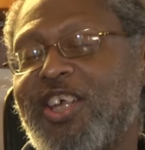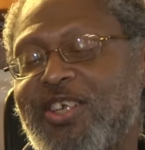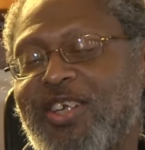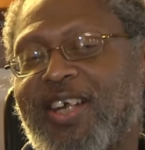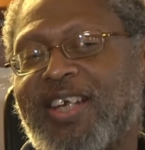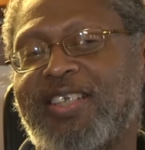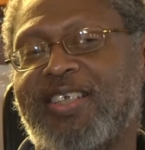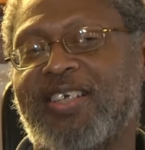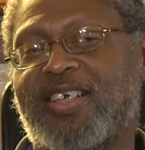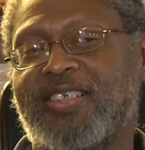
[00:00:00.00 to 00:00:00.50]
you
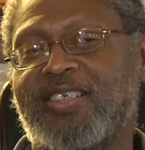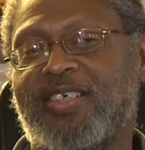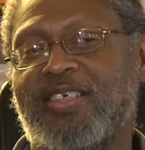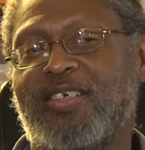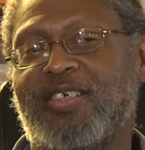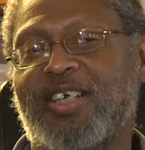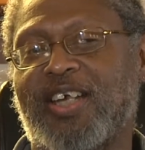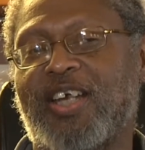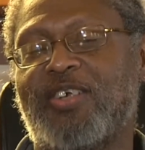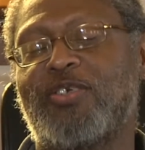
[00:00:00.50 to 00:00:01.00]
get
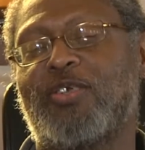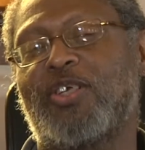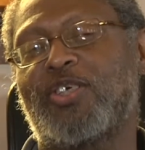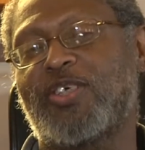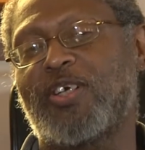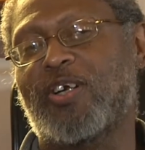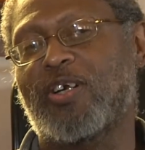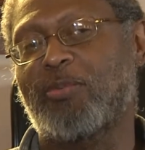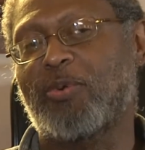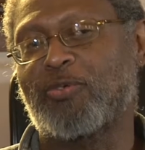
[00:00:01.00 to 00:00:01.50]
to enter the
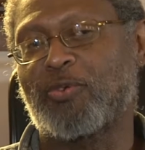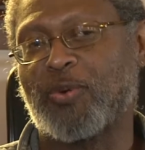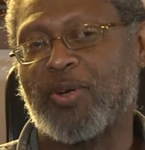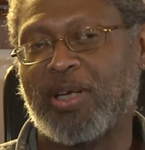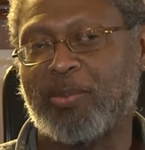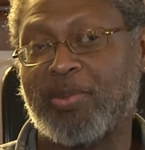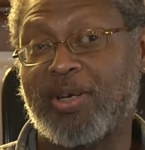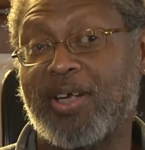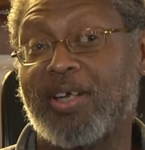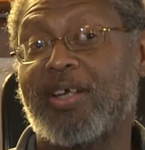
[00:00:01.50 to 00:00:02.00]
shelter before
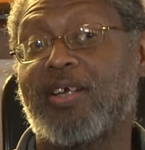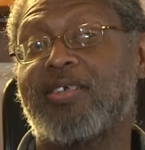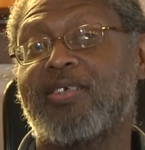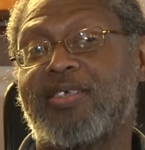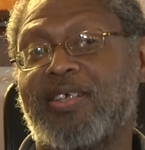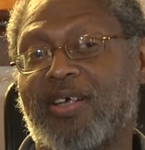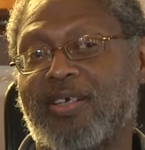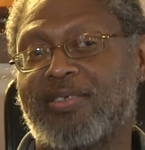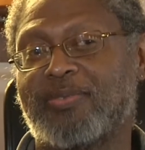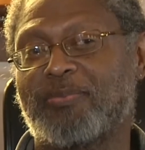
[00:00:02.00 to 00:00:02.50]
anybody else
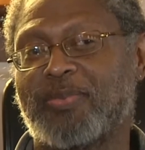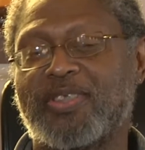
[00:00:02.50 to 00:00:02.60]
does.